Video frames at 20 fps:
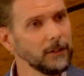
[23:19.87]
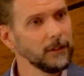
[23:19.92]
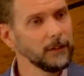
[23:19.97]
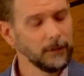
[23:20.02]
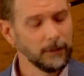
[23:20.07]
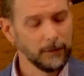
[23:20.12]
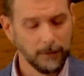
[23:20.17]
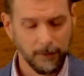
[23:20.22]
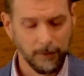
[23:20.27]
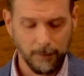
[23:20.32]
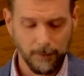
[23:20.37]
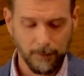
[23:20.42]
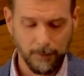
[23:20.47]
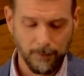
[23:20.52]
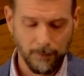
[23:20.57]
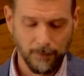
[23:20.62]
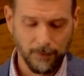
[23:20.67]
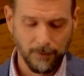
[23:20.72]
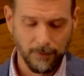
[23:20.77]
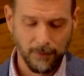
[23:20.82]

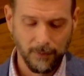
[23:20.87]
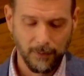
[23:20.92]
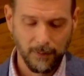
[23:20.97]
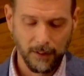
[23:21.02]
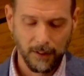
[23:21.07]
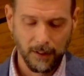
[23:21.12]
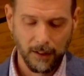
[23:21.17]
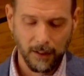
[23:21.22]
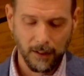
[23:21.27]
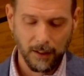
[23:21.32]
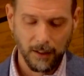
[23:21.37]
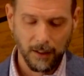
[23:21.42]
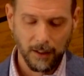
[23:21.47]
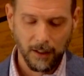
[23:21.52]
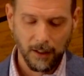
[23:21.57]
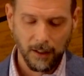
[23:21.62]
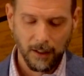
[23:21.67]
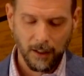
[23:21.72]
Nothing is said.